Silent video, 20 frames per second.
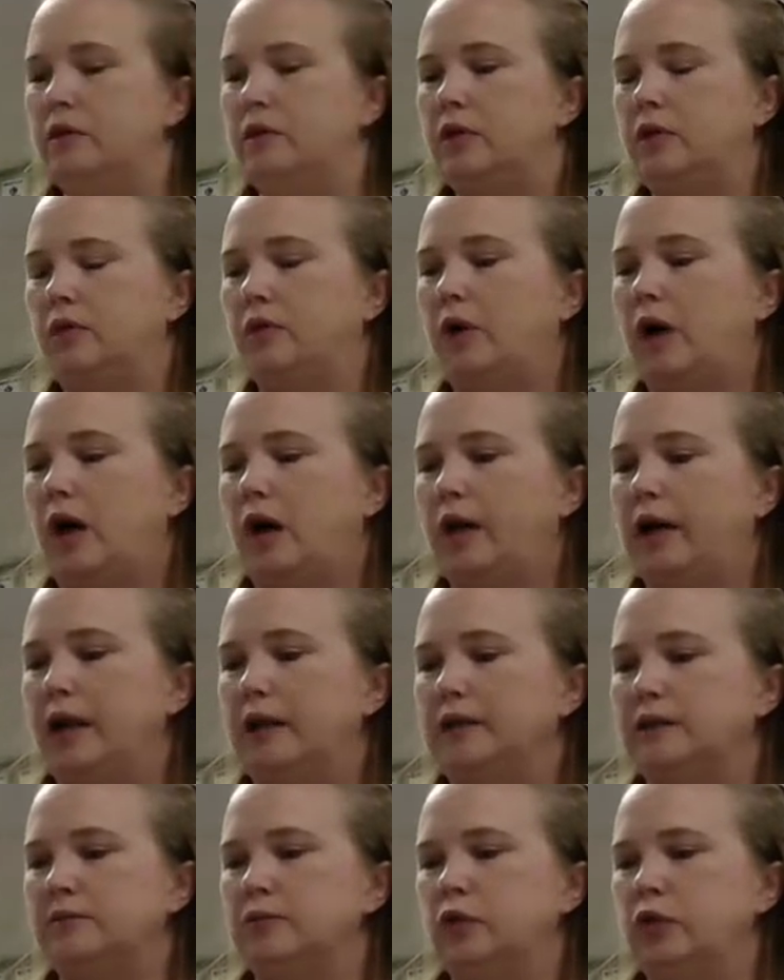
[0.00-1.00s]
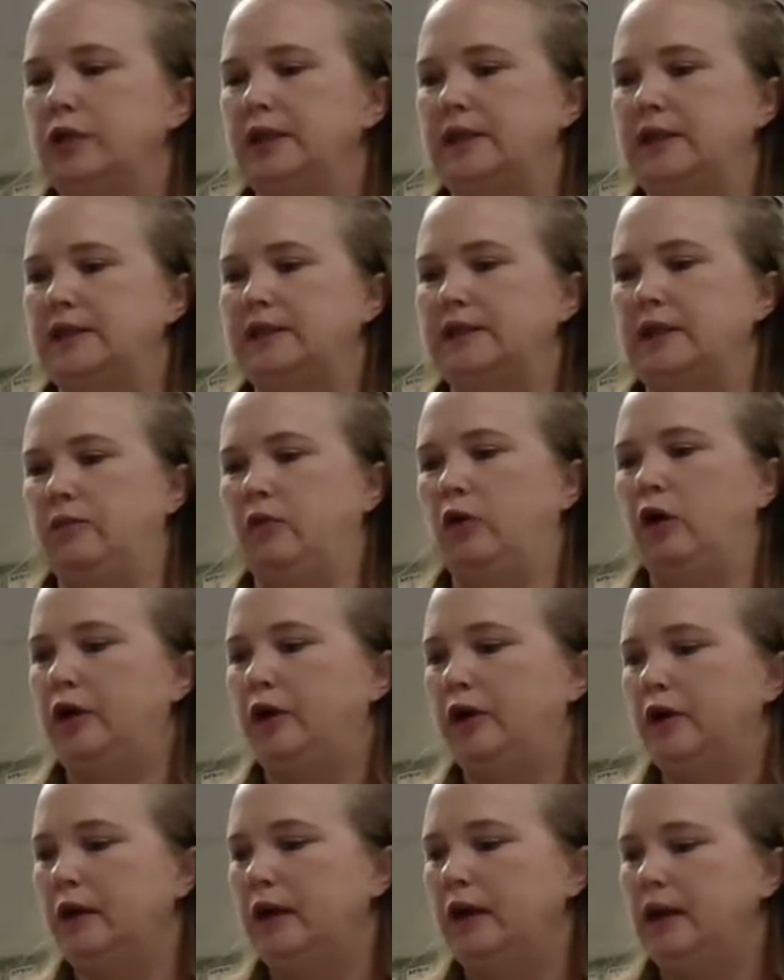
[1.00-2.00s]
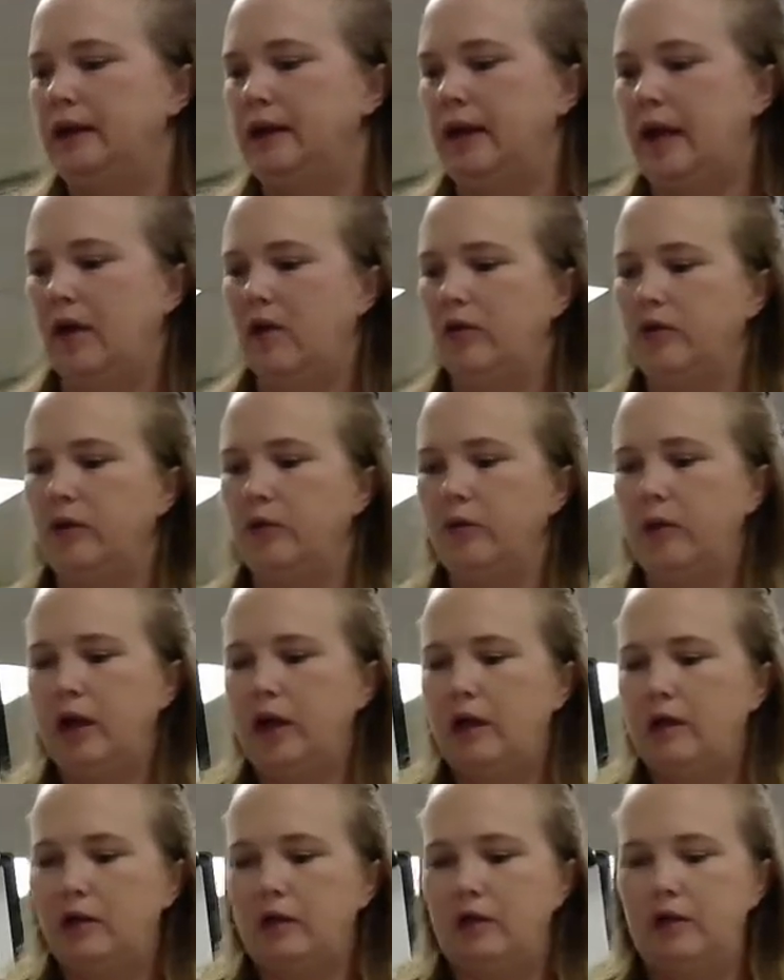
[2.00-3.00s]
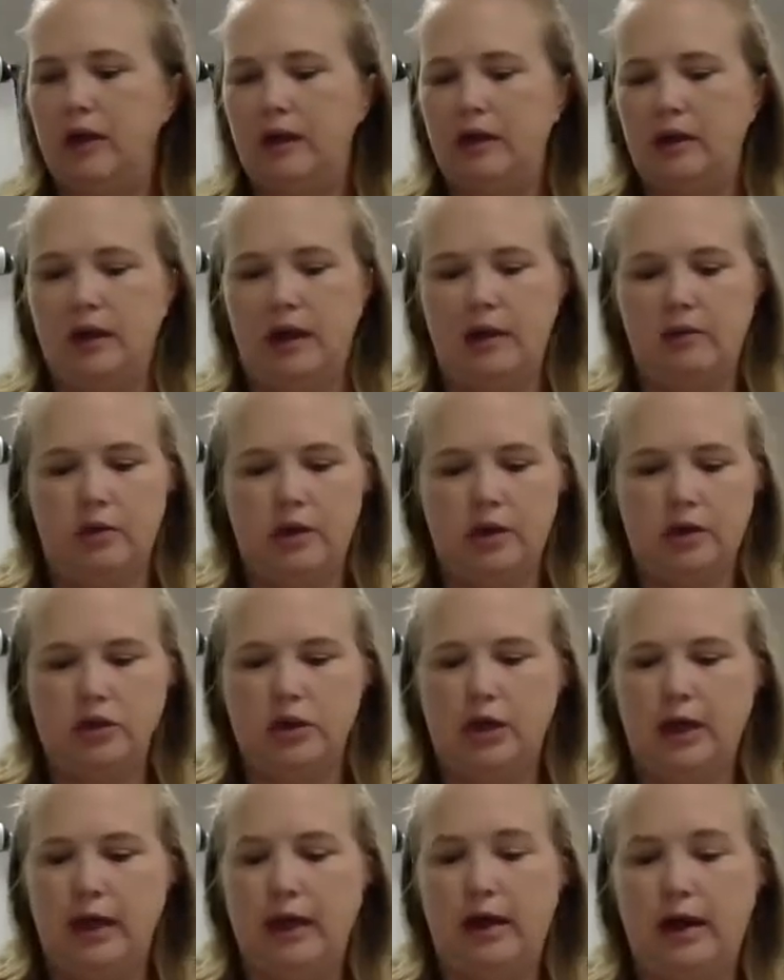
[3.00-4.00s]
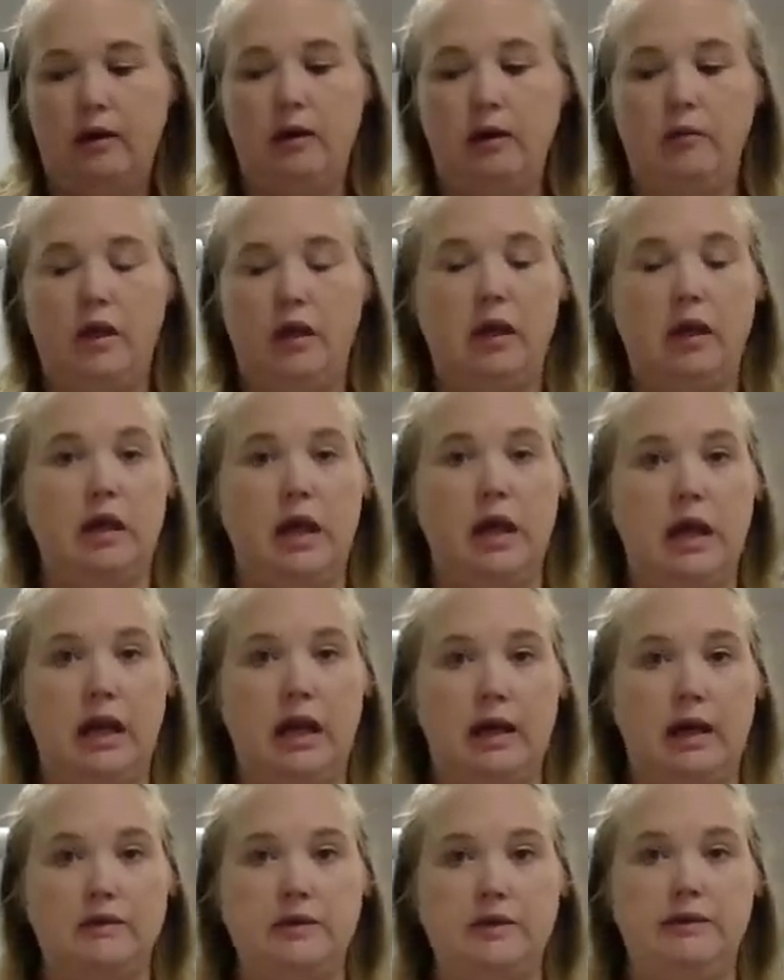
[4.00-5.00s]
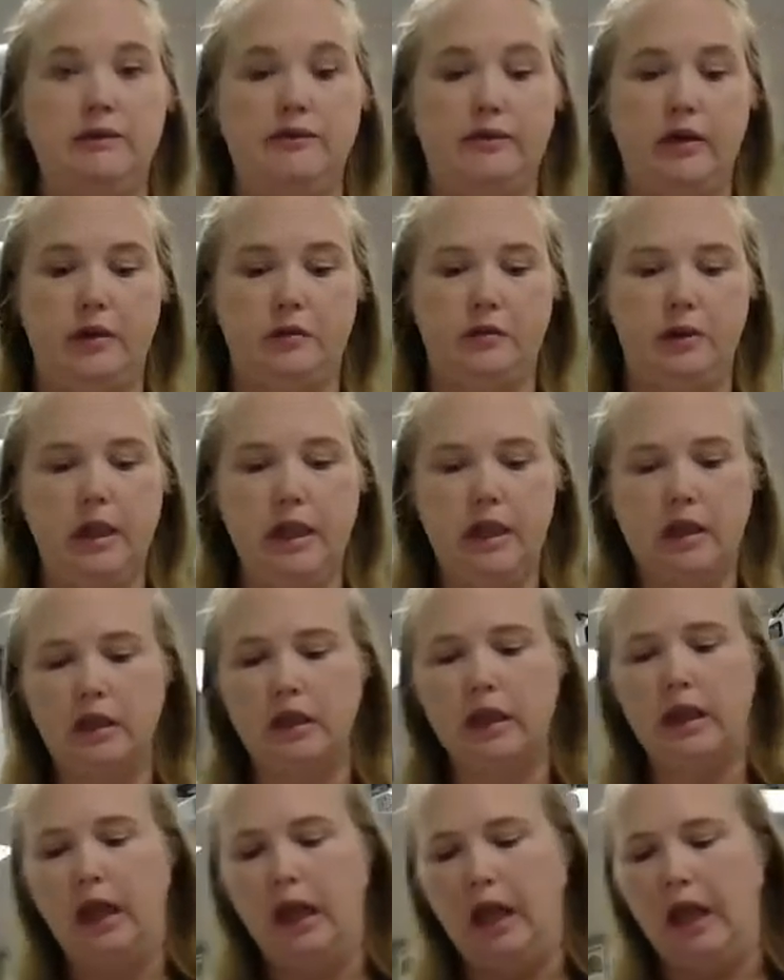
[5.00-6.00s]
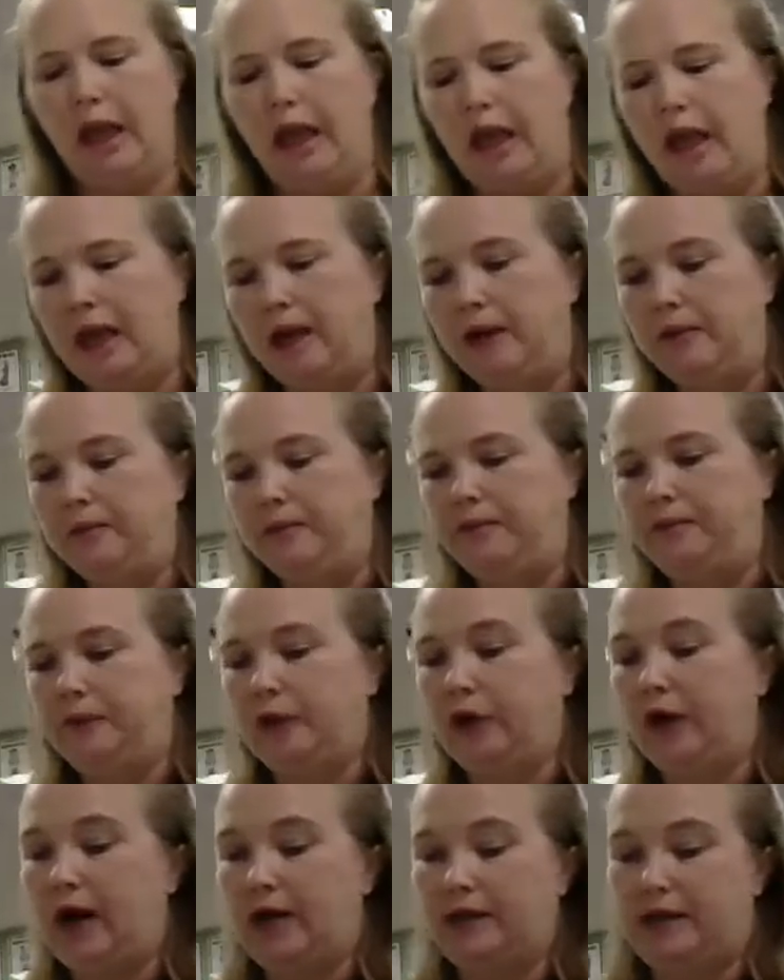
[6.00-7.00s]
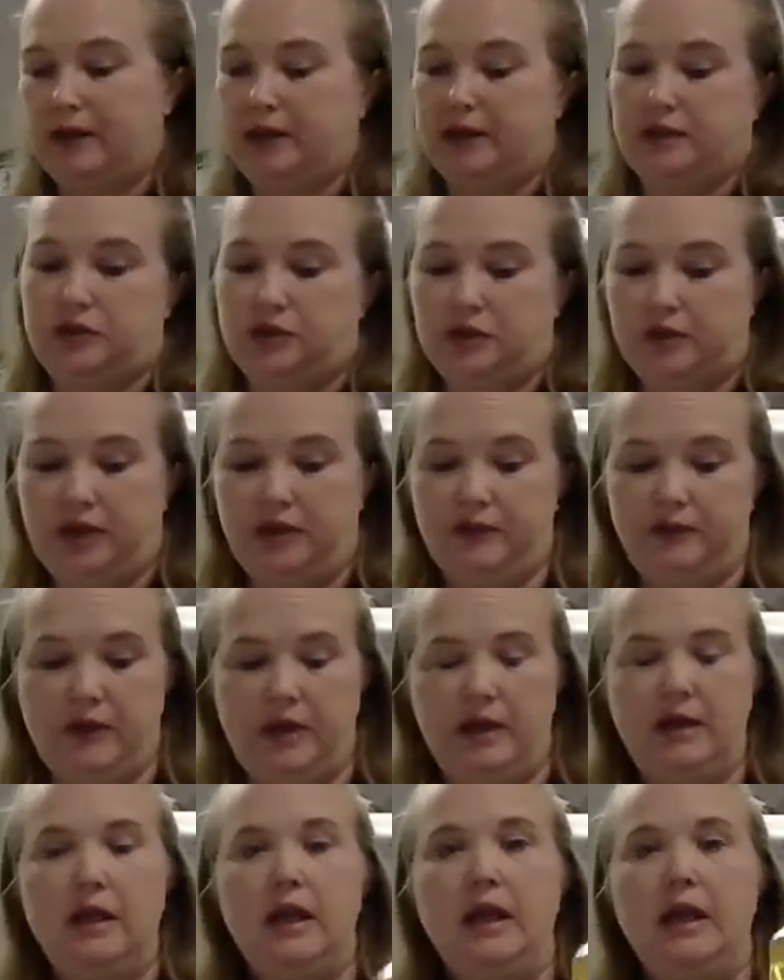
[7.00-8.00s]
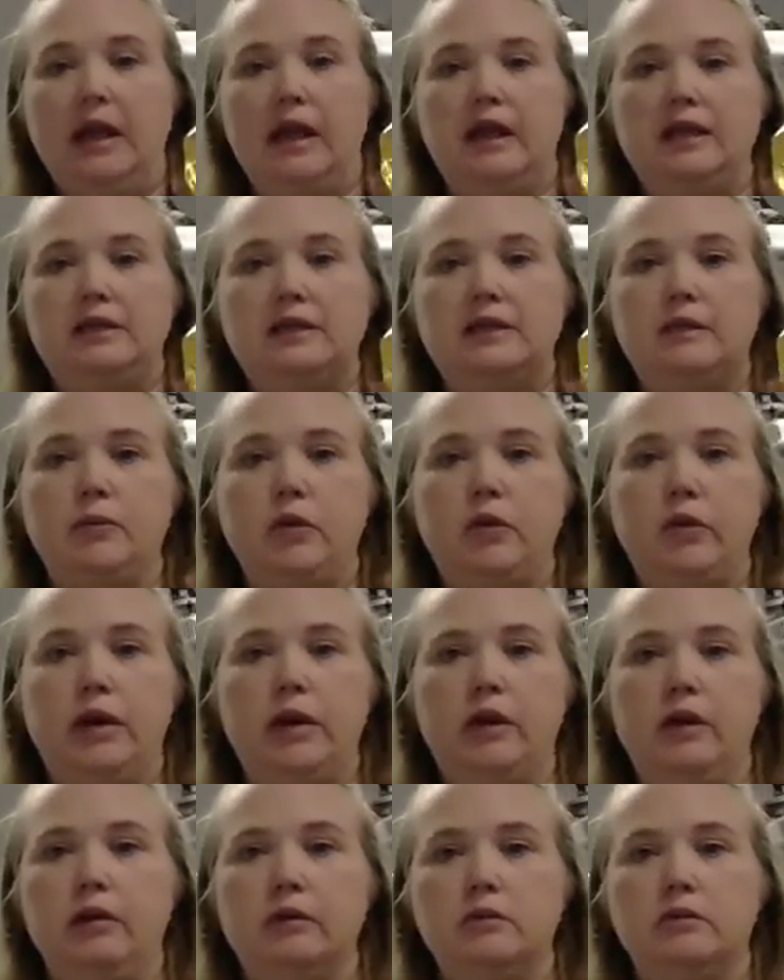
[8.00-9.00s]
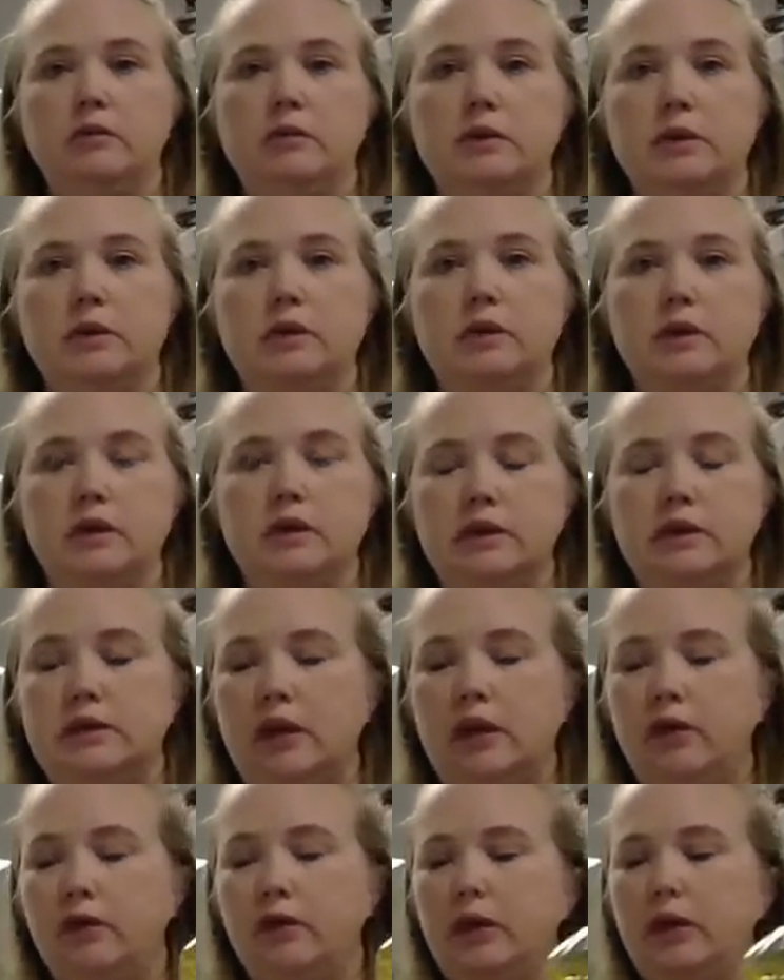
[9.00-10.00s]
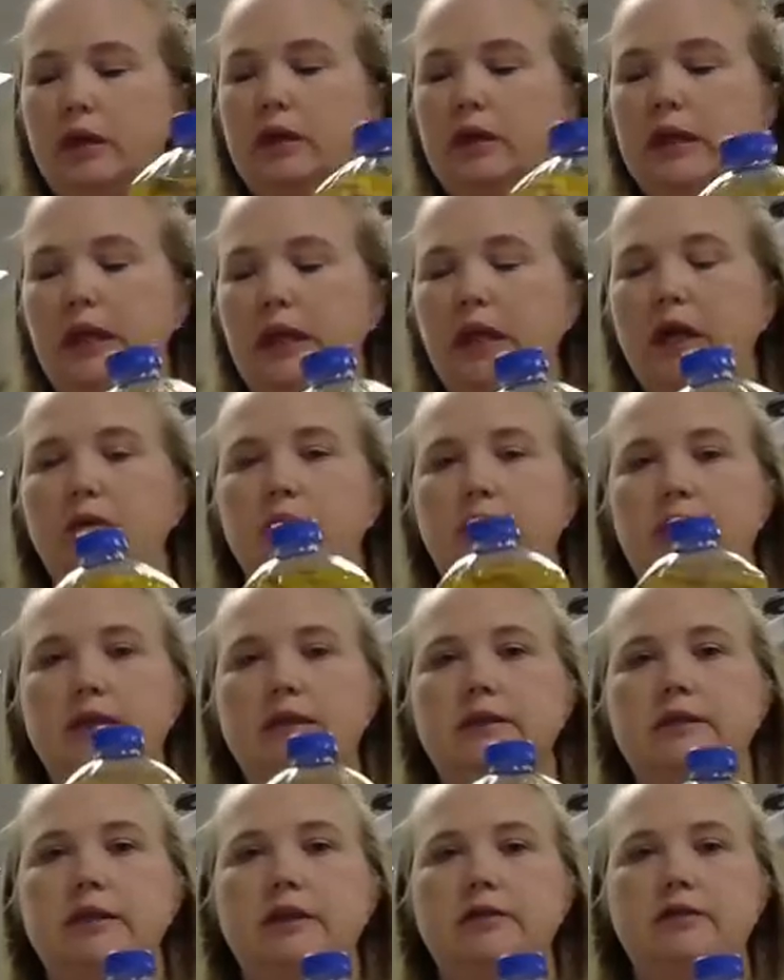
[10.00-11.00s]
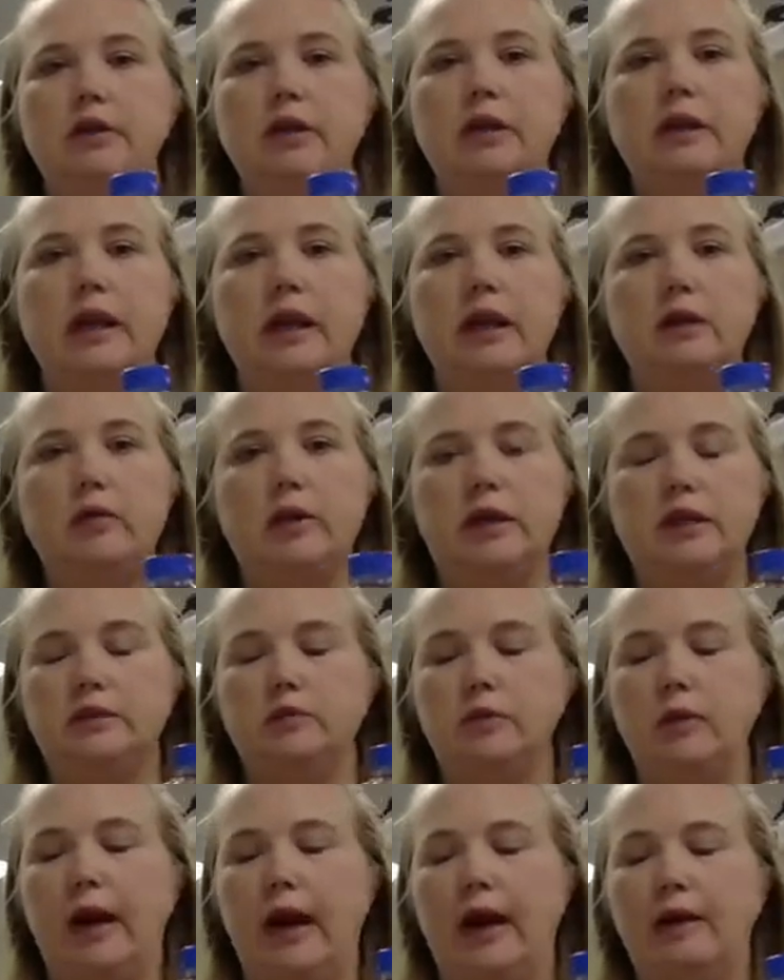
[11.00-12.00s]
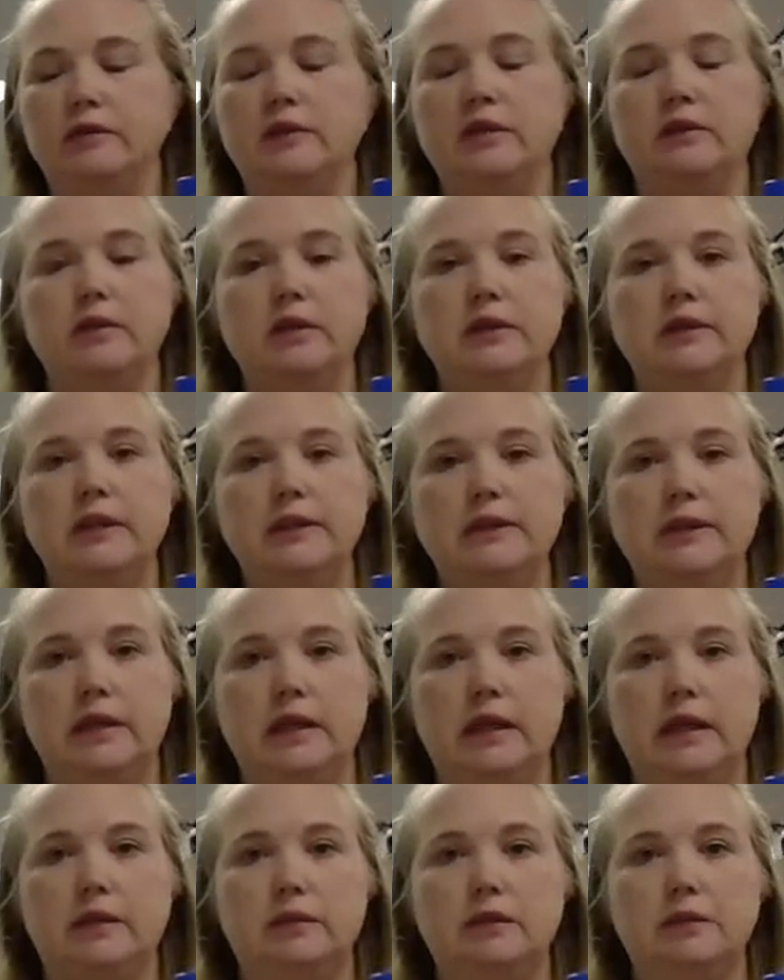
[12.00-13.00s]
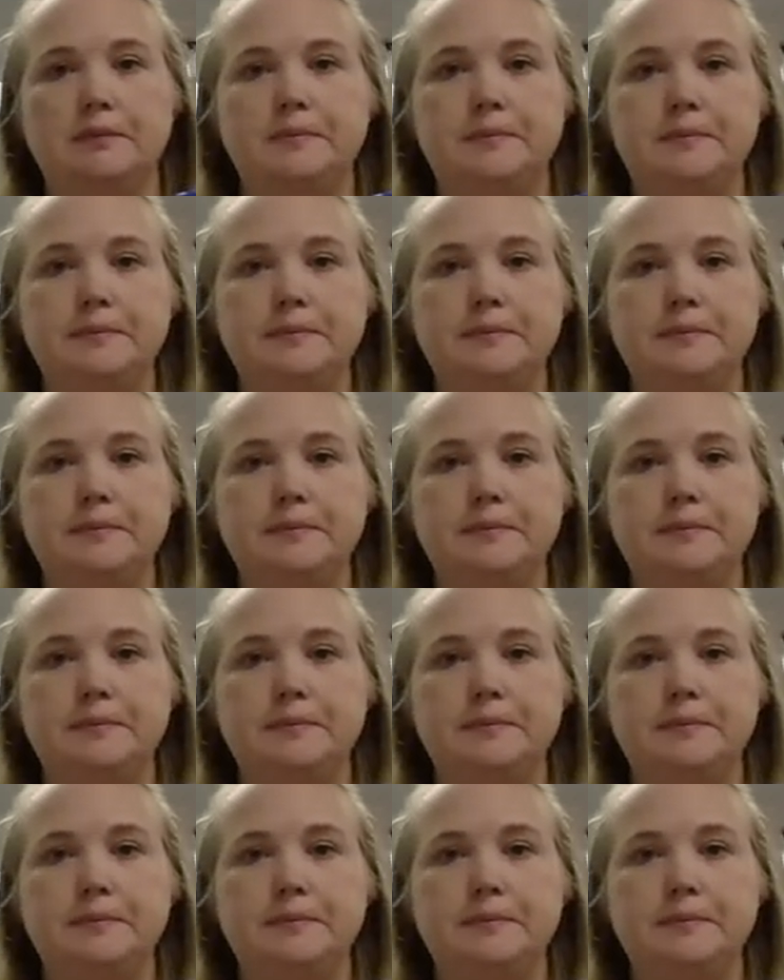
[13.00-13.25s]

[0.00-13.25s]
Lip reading: rock is more dense than water. Now, the one other thing that I want to try out, and we can kind of have some fun with, or I think it's really fun, is some oil. So liquids, different liquids will have different densities.